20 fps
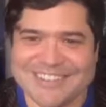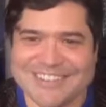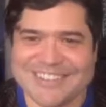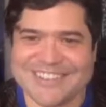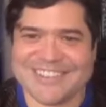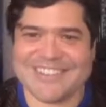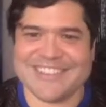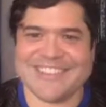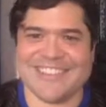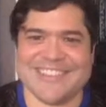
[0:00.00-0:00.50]

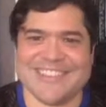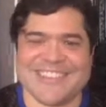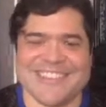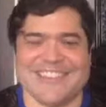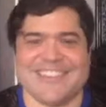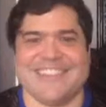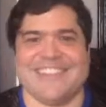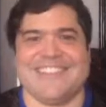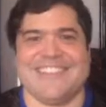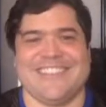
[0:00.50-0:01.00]

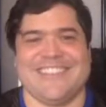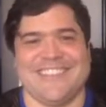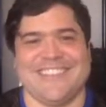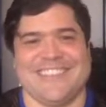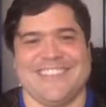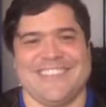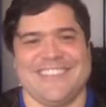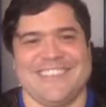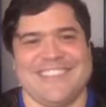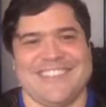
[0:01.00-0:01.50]

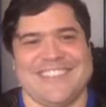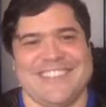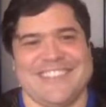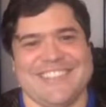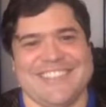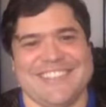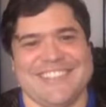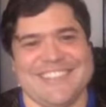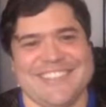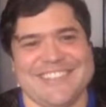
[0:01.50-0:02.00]

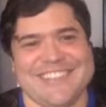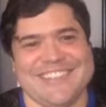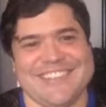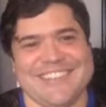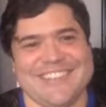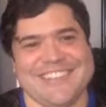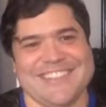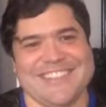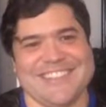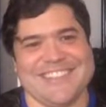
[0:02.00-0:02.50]

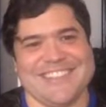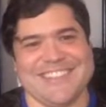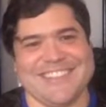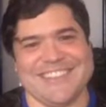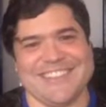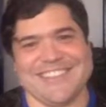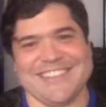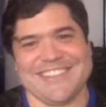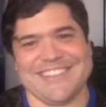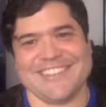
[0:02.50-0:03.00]

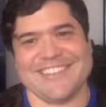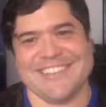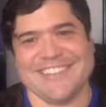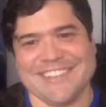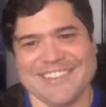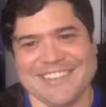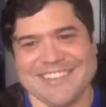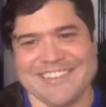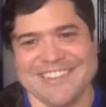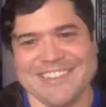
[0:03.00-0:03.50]

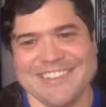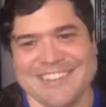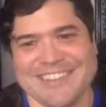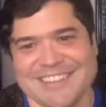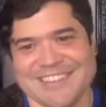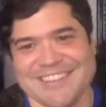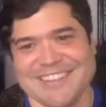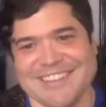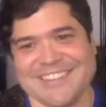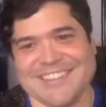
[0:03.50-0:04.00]

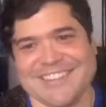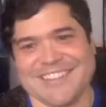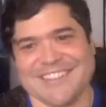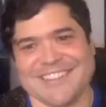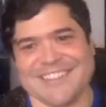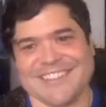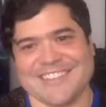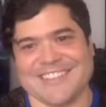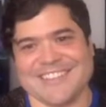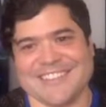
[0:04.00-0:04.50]

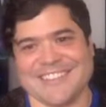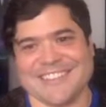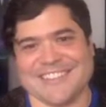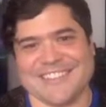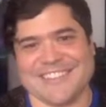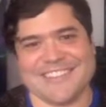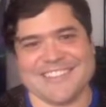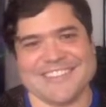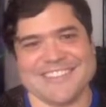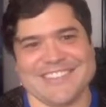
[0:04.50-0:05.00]

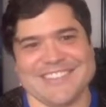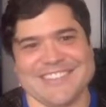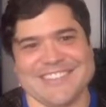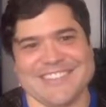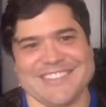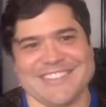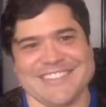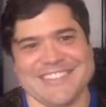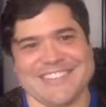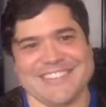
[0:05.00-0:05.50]

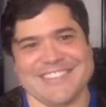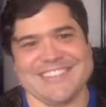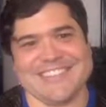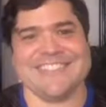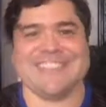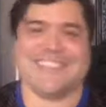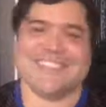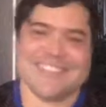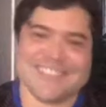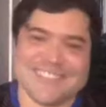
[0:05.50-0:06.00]

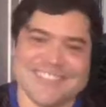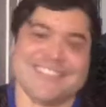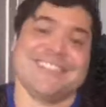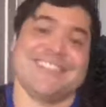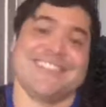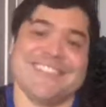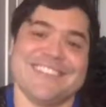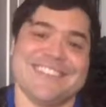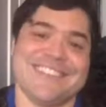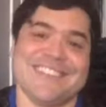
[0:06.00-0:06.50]

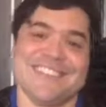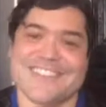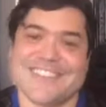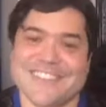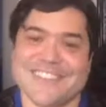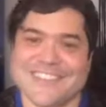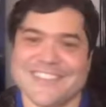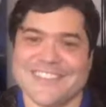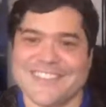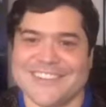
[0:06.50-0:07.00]

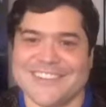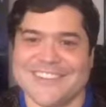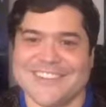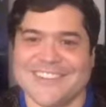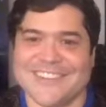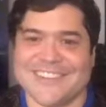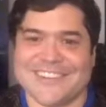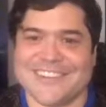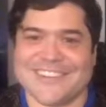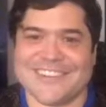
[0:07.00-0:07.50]

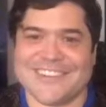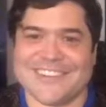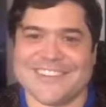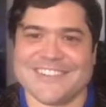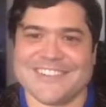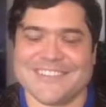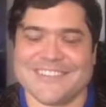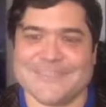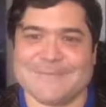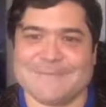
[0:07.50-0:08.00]
The person shown says nothing.